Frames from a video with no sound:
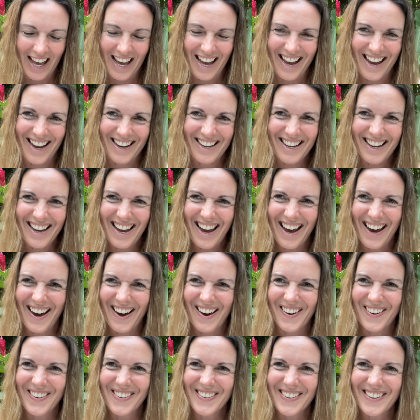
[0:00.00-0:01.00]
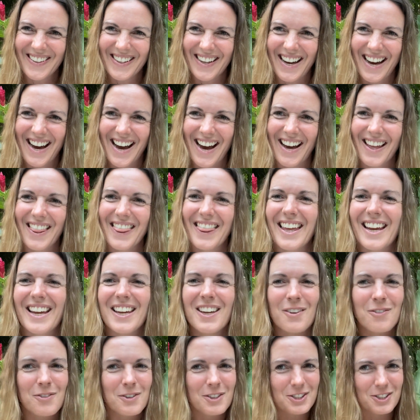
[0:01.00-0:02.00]
anyhow, thank
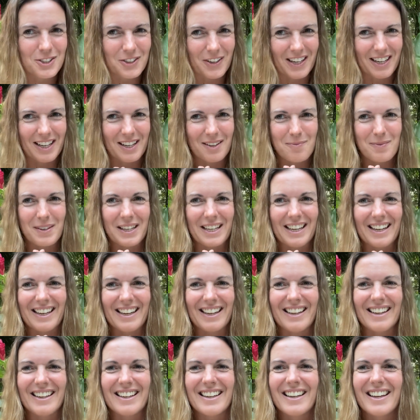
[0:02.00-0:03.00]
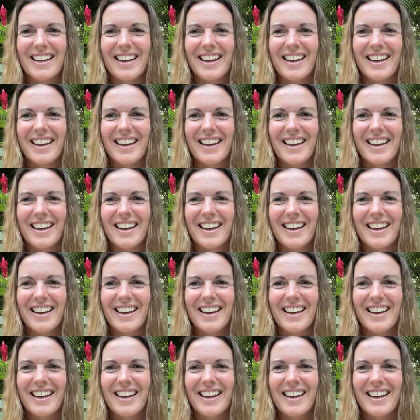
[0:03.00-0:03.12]
you for joining me,